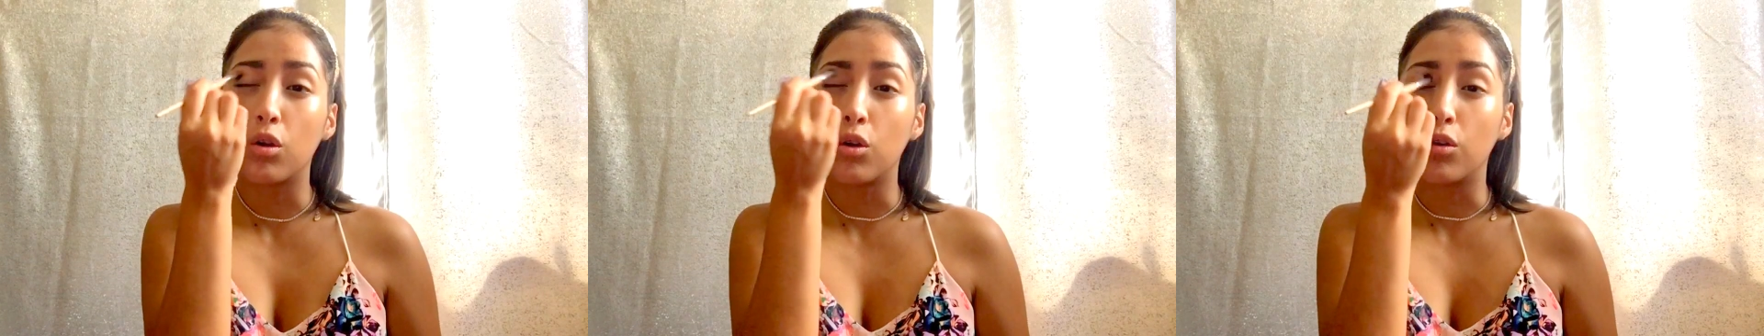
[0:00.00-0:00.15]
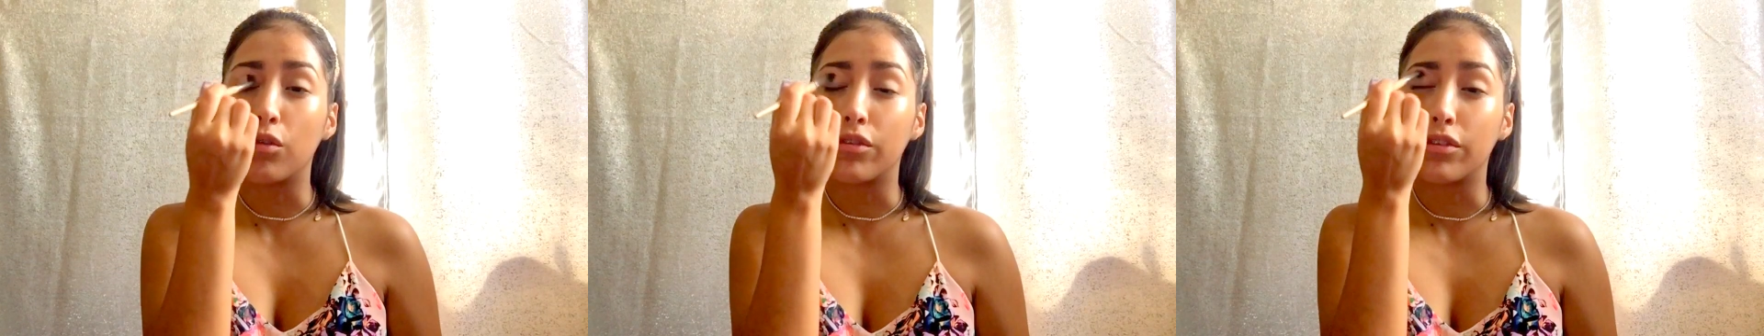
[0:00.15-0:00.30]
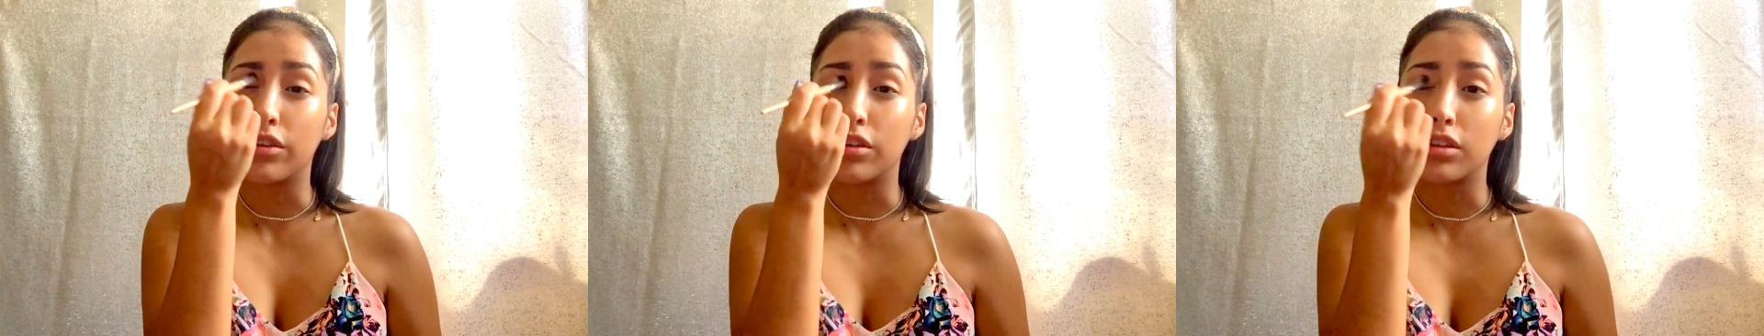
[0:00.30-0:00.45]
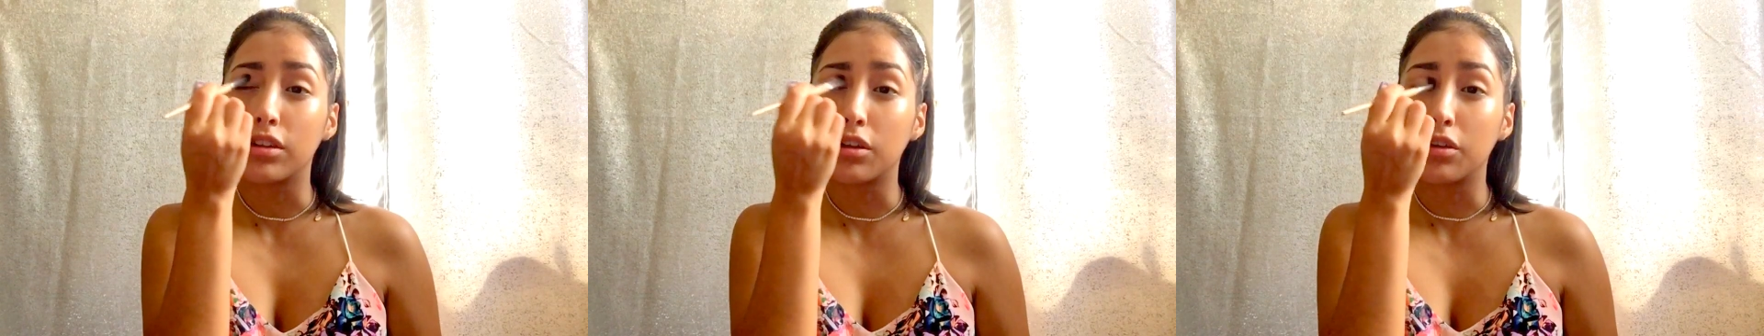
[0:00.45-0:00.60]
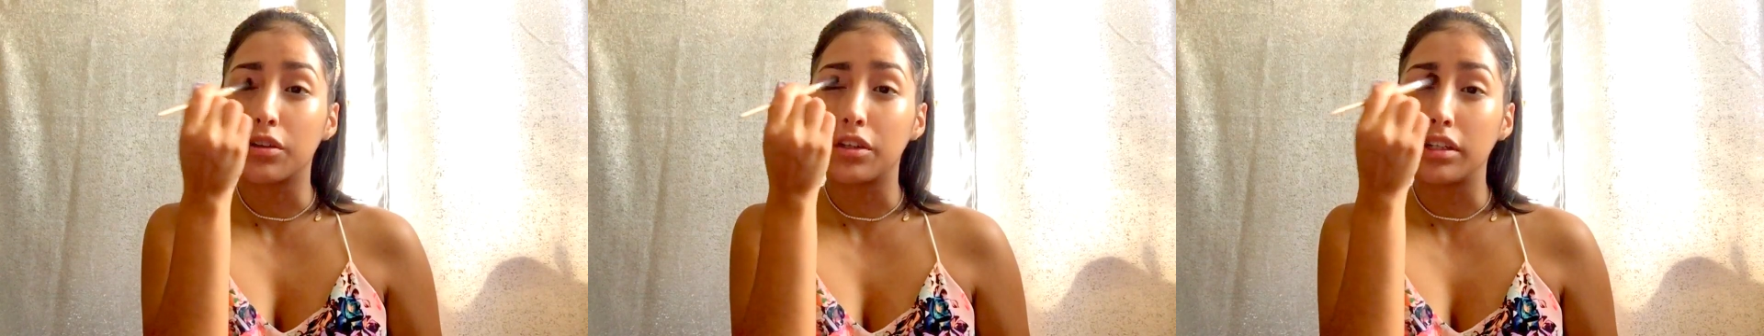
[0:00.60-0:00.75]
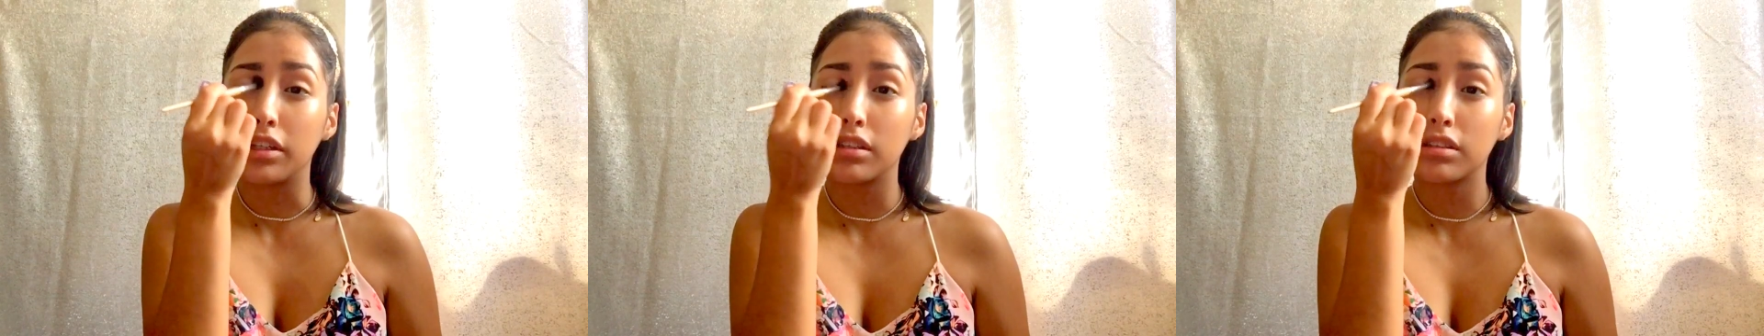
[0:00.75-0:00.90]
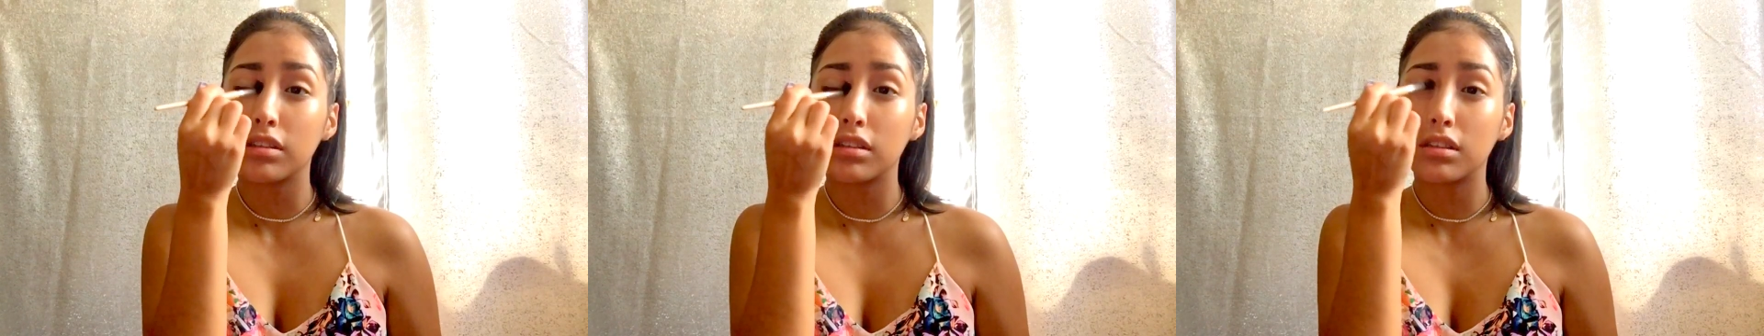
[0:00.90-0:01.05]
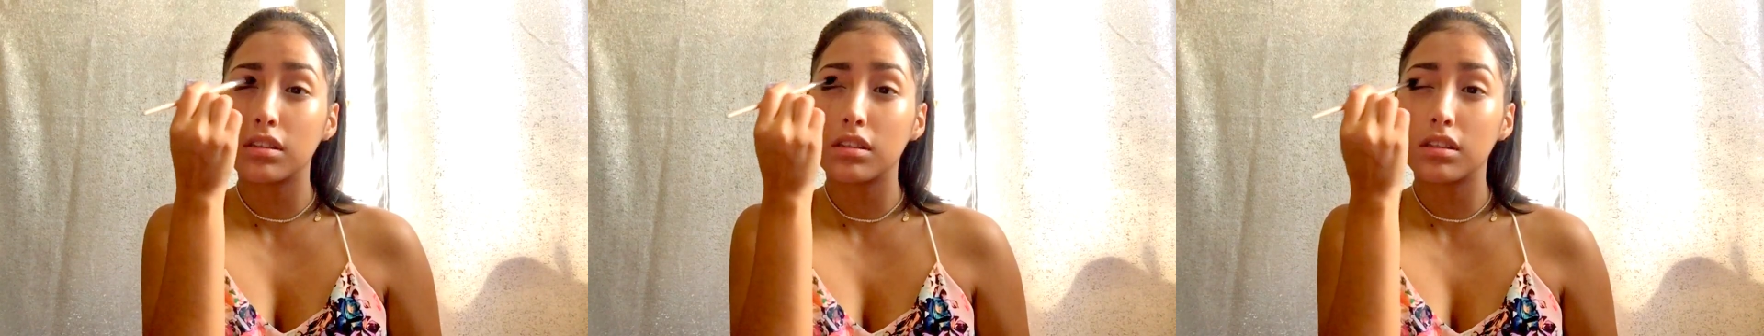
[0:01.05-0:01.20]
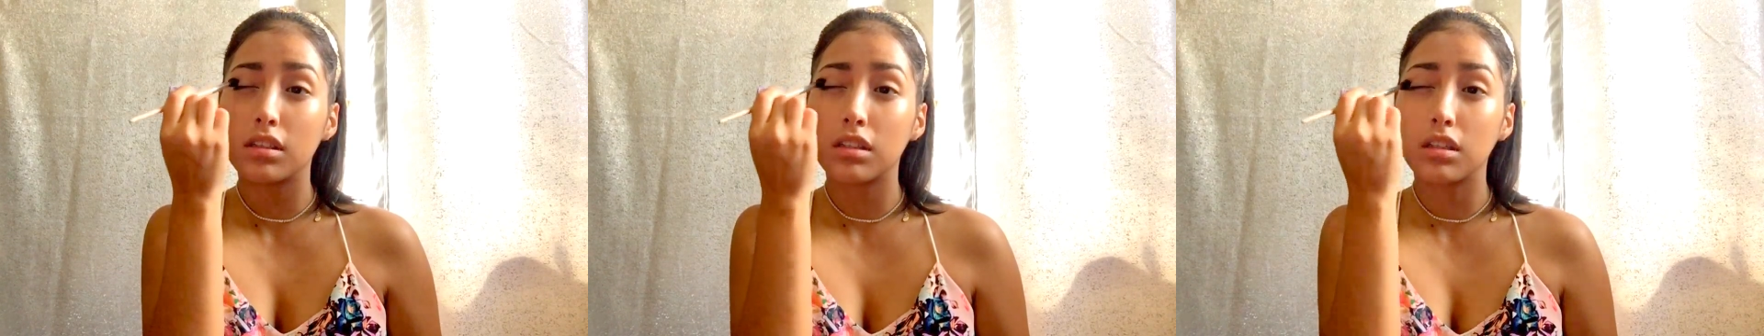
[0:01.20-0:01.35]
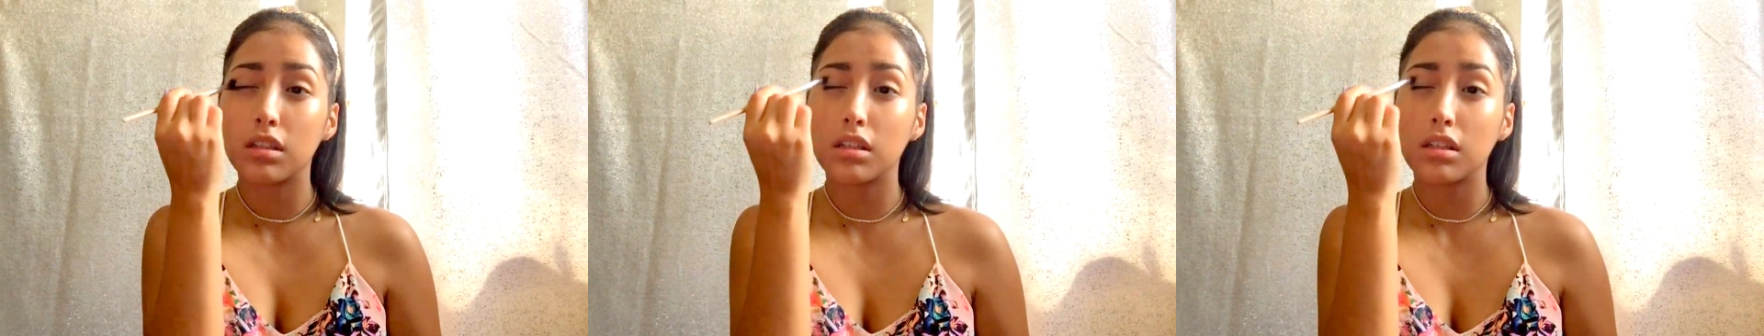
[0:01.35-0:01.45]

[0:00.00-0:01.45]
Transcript: over the crease.